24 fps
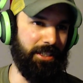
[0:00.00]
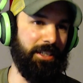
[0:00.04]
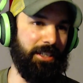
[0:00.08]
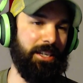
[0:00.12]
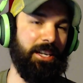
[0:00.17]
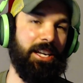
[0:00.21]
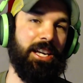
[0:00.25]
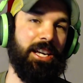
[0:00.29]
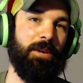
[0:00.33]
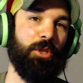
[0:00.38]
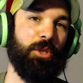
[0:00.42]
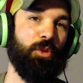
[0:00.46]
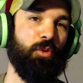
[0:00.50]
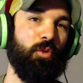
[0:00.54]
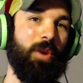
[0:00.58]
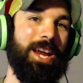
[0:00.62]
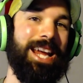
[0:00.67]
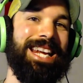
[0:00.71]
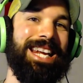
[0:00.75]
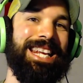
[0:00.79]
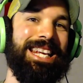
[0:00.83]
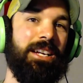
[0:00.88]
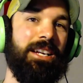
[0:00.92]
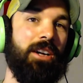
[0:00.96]
was
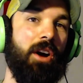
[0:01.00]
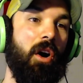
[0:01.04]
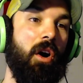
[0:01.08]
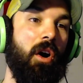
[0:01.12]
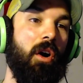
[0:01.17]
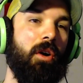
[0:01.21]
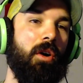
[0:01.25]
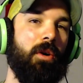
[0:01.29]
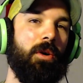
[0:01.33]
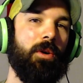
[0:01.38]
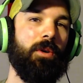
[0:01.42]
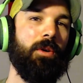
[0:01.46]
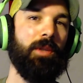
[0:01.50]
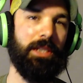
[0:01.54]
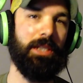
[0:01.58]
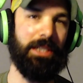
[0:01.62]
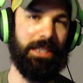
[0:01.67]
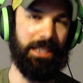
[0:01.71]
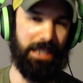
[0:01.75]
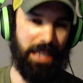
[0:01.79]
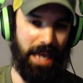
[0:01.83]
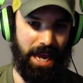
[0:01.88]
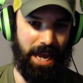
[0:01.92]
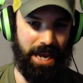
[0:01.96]
raining all
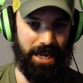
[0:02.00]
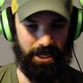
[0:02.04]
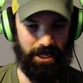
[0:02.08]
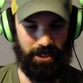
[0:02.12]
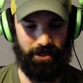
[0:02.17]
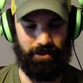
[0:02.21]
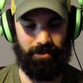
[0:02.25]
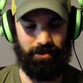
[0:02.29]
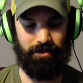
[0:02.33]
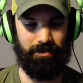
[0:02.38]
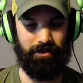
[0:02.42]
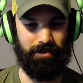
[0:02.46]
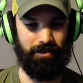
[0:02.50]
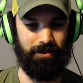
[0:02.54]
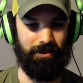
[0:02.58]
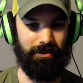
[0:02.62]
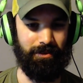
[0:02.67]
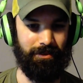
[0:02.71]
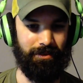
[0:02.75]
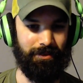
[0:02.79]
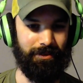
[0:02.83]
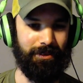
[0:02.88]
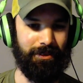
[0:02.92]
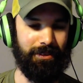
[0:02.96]
day,
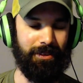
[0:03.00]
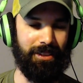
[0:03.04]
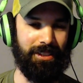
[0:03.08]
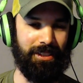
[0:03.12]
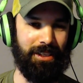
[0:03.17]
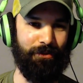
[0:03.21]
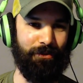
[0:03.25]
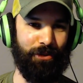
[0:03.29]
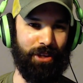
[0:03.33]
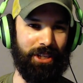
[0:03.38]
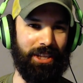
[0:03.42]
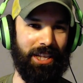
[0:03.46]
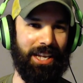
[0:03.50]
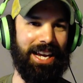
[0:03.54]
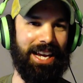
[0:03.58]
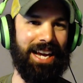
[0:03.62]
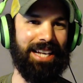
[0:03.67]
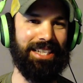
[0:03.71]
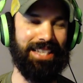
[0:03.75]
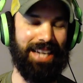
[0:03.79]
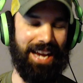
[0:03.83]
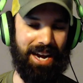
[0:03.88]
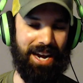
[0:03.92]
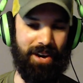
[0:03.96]
except for like the last
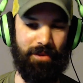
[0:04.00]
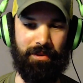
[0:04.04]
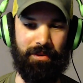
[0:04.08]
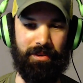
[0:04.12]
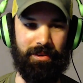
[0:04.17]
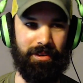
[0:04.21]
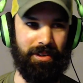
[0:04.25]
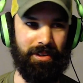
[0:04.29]
hour.